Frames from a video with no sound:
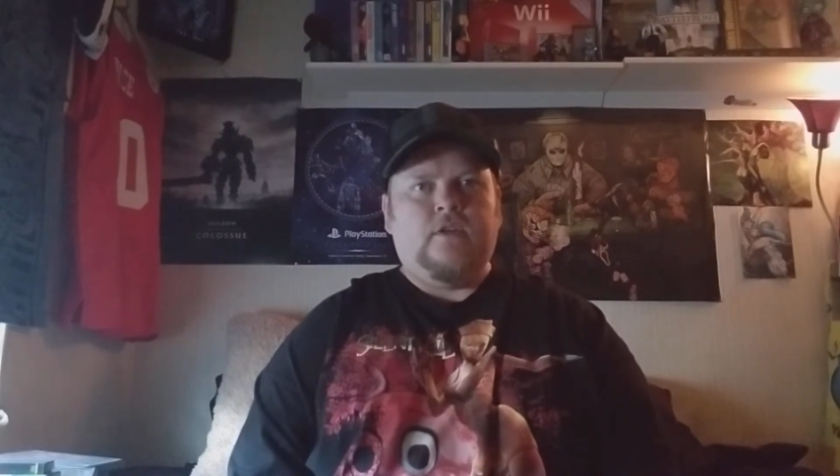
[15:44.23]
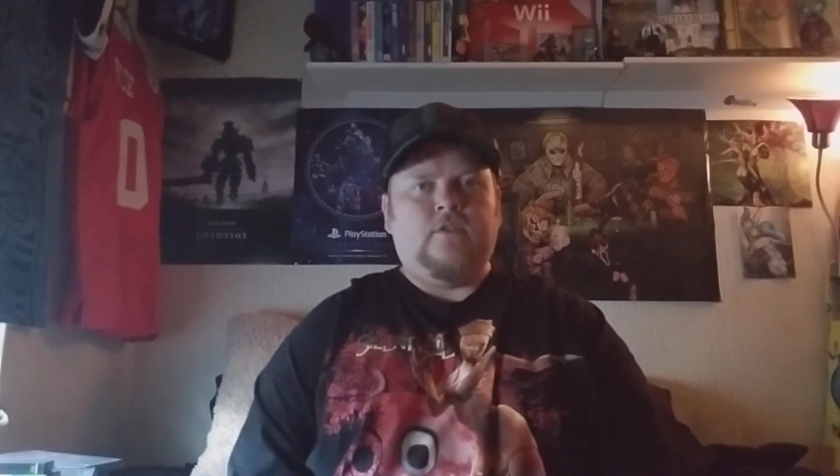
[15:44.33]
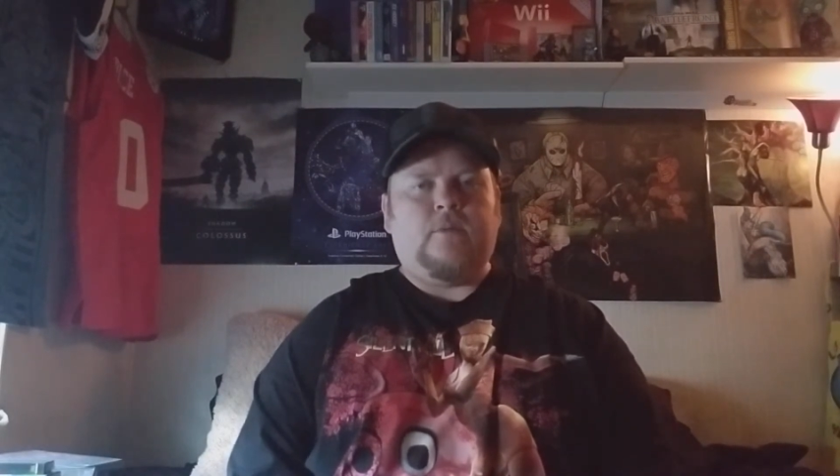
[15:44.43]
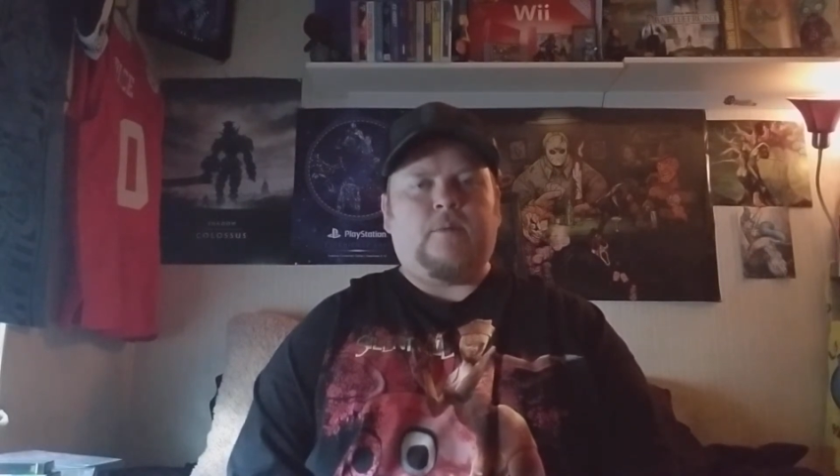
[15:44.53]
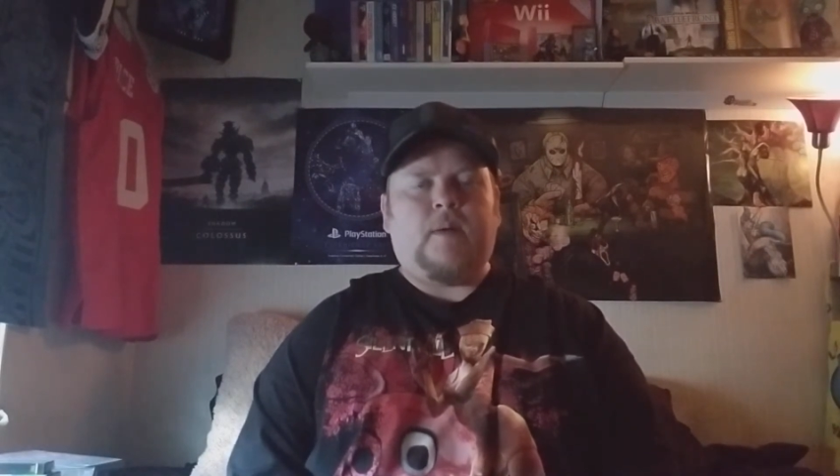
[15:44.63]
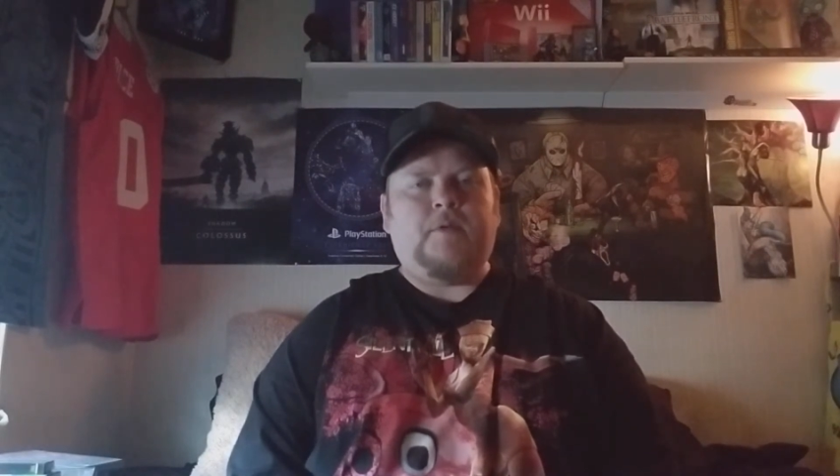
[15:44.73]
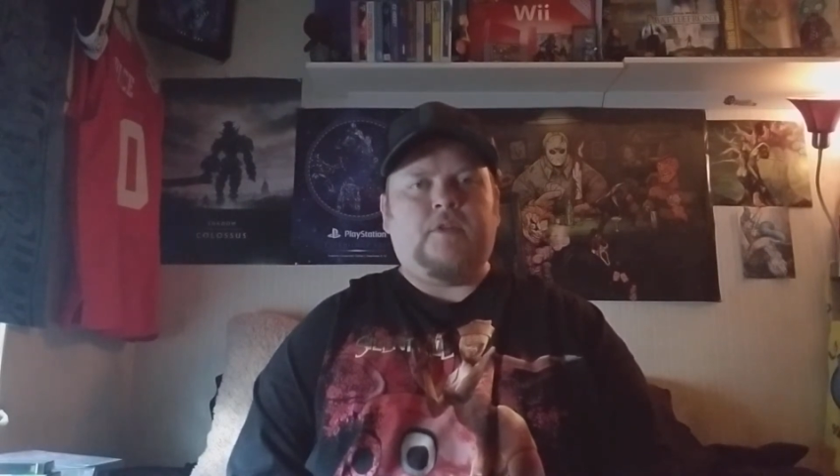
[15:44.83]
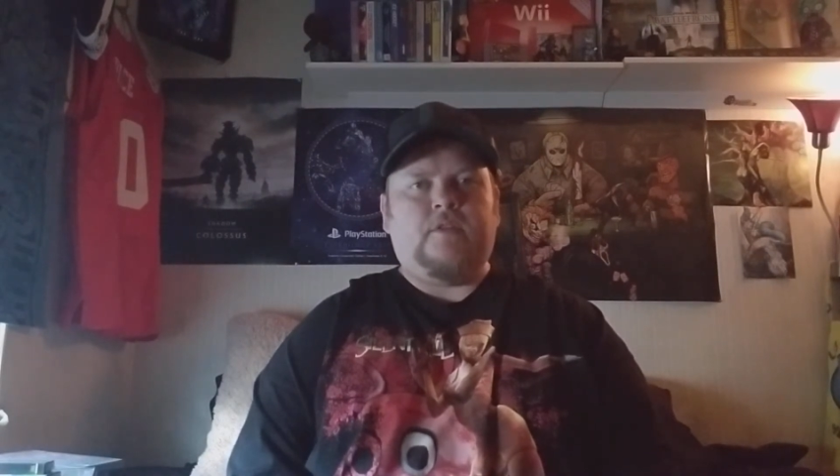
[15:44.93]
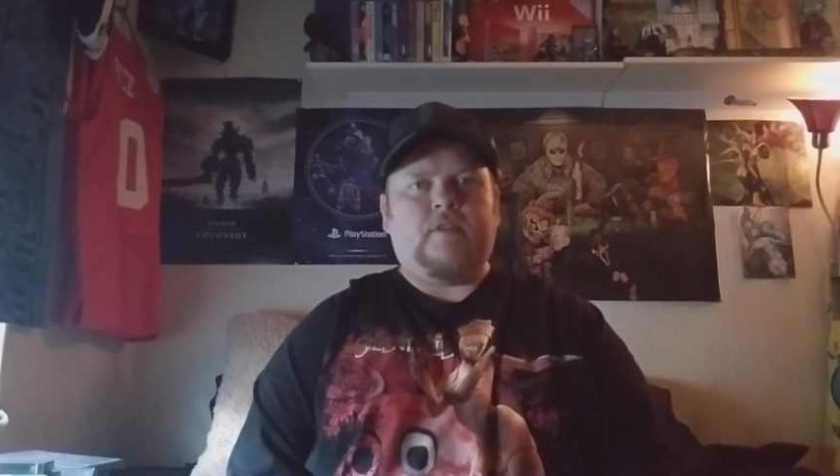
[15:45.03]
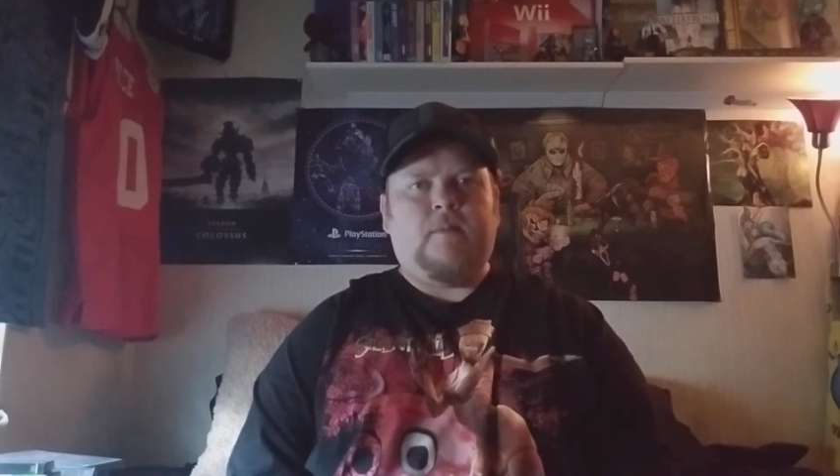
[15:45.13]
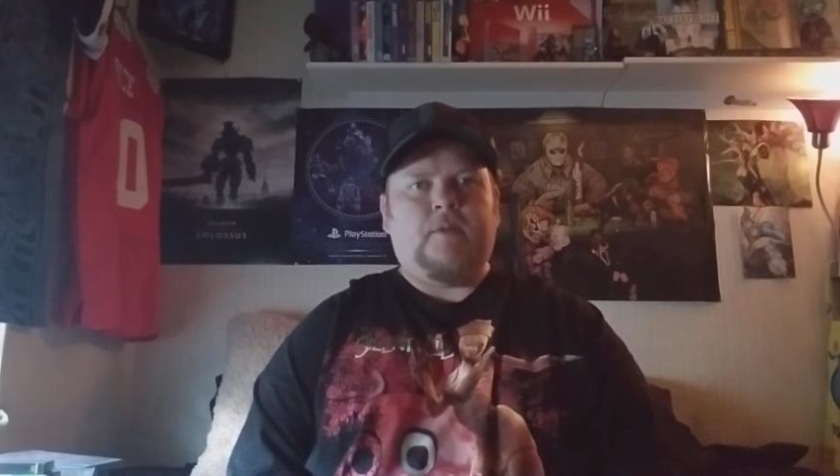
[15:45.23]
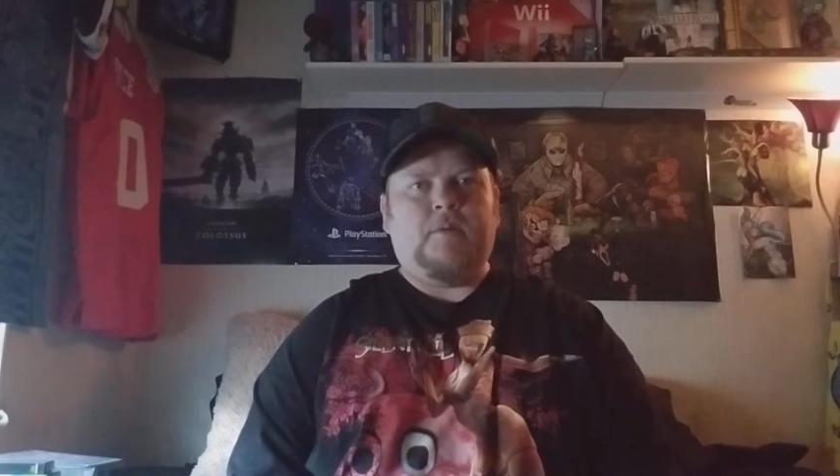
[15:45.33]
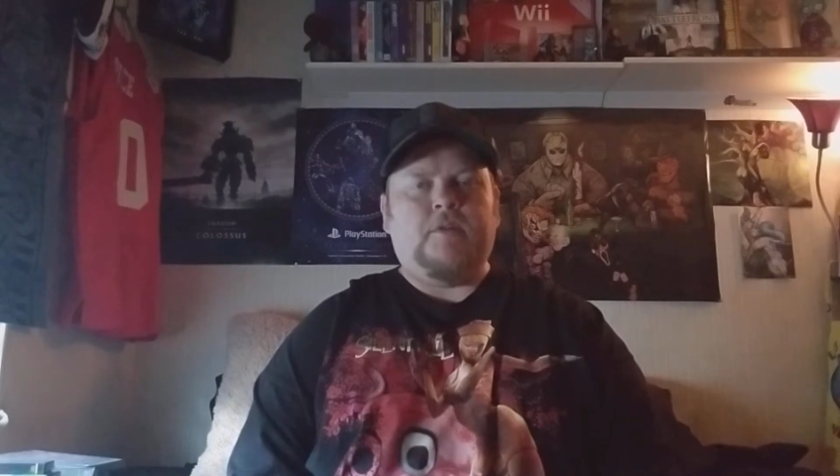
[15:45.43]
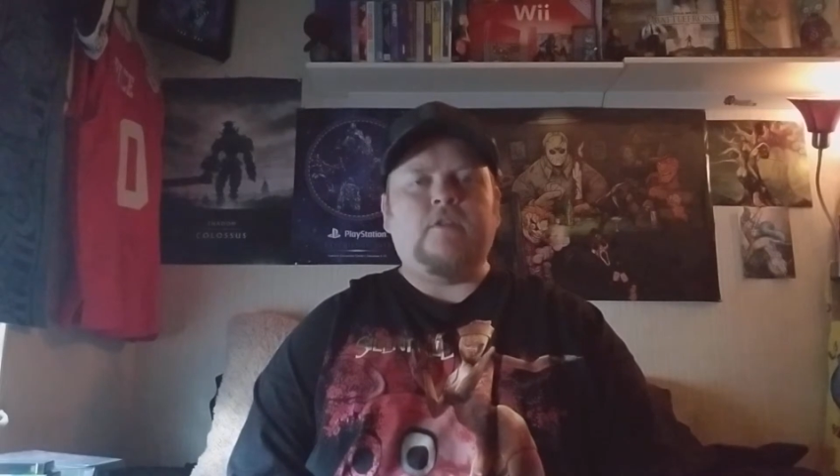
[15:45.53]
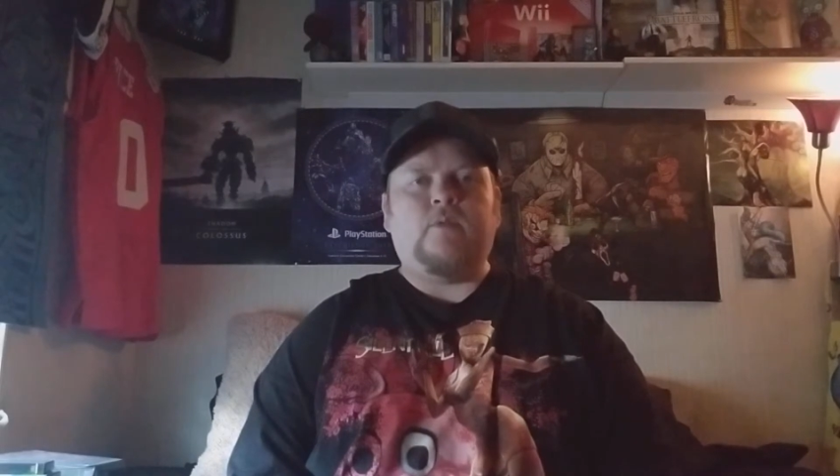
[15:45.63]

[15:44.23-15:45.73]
So I'll probably do the same thing with this